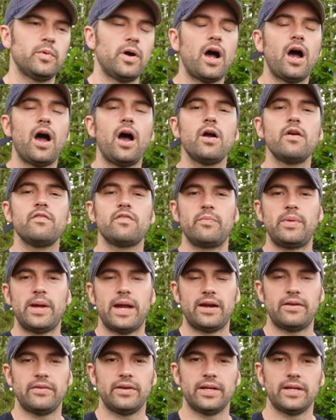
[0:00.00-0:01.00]
were
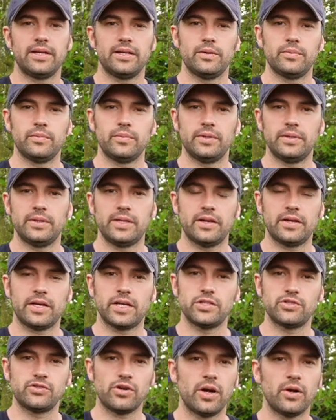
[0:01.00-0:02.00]
overbearing with their
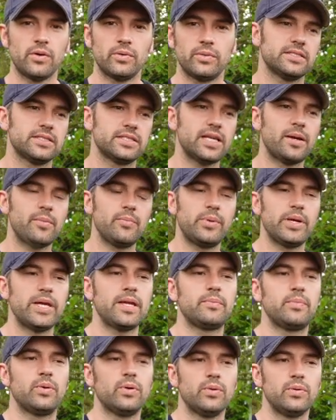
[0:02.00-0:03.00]
control. Some
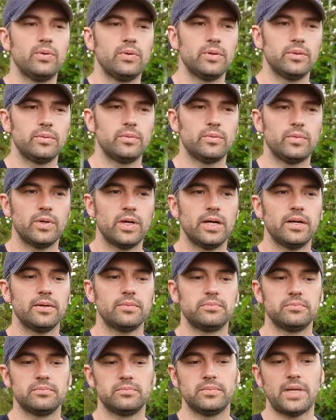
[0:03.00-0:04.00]
people were
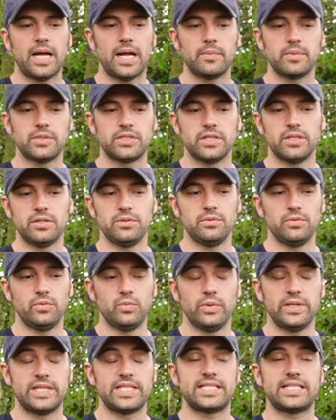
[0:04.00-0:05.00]
able to
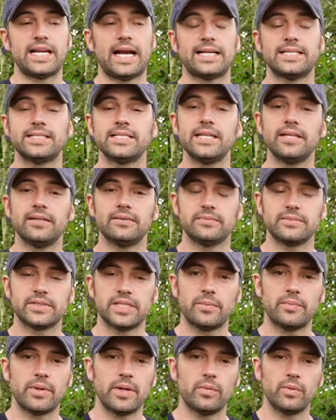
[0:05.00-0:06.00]
withstand it.
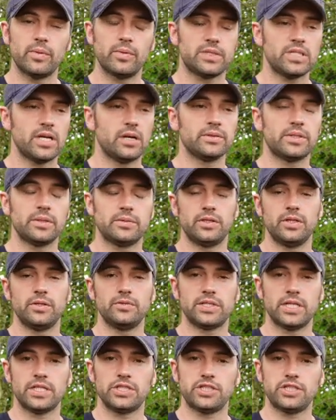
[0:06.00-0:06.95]
Some people were told they would lose their